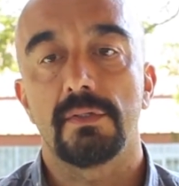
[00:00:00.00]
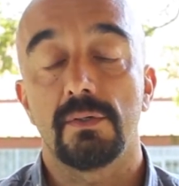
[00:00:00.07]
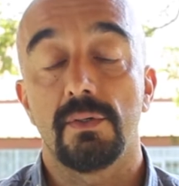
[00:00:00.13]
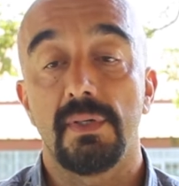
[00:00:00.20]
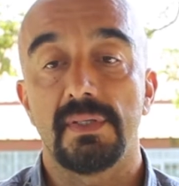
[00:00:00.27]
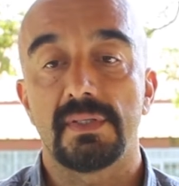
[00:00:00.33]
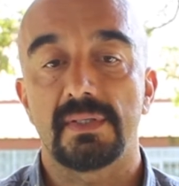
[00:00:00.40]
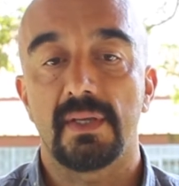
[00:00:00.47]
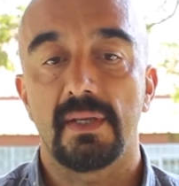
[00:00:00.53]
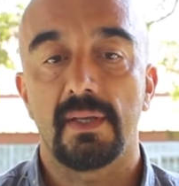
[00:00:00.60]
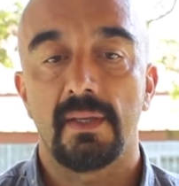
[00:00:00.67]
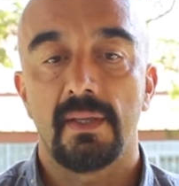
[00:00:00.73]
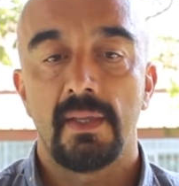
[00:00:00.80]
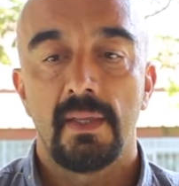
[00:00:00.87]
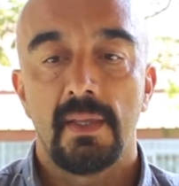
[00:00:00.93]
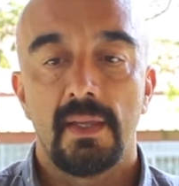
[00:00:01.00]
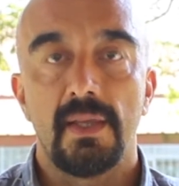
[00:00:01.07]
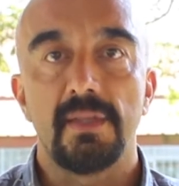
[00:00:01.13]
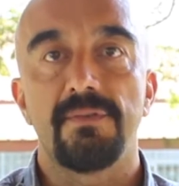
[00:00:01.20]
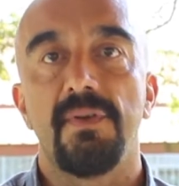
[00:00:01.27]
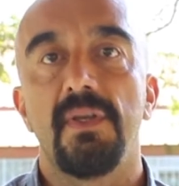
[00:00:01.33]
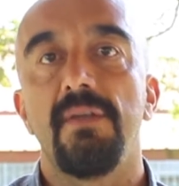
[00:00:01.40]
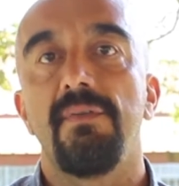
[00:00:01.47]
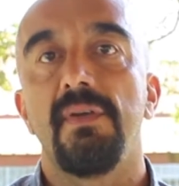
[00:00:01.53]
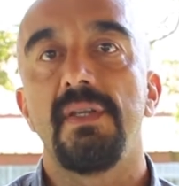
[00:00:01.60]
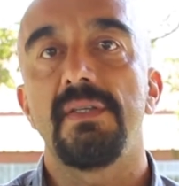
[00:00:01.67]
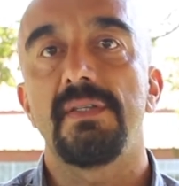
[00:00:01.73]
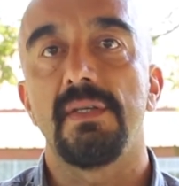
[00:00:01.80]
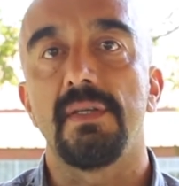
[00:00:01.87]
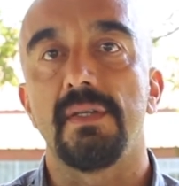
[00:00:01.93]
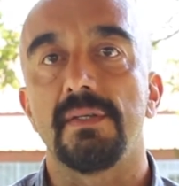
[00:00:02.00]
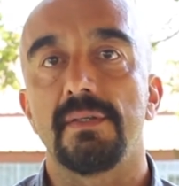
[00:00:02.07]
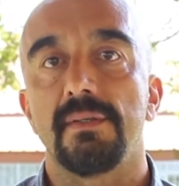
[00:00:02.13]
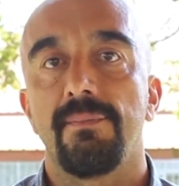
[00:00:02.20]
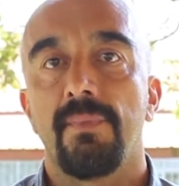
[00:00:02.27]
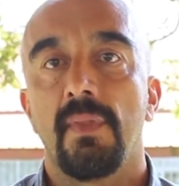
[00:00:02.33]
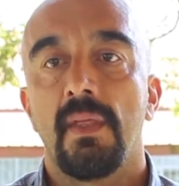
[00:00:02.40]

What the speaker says: So it's very, very serious.